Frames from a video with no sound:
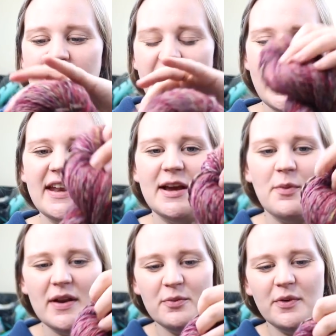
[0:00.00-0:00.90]
And I
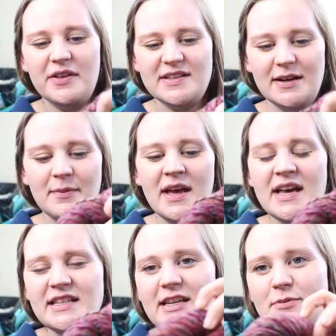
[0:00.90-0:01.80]
went with some
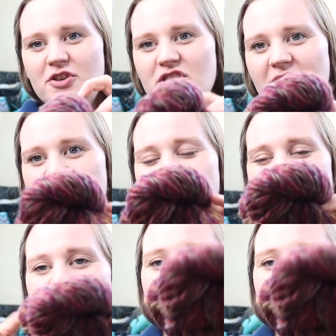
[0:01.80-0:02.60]
deeper shades in